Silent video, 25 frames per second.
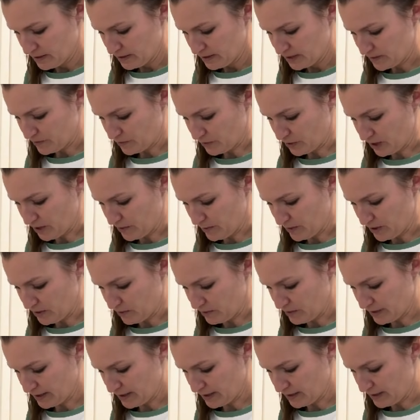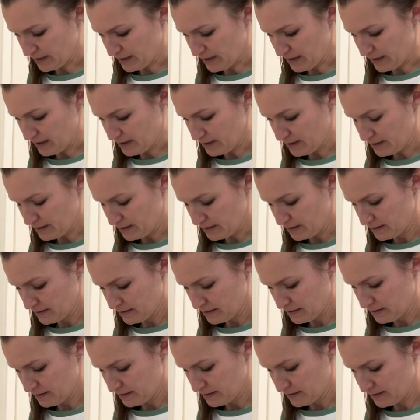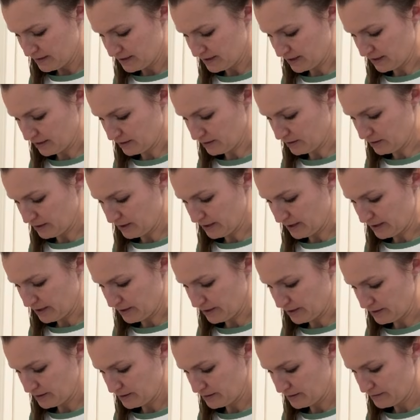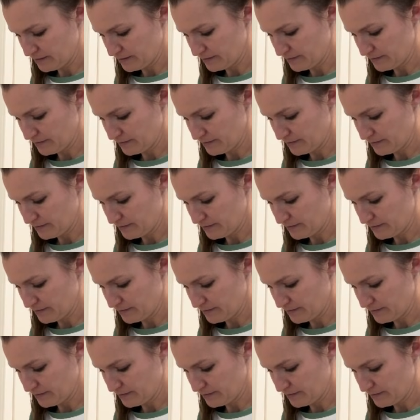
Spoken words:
spread them out like that, single layer.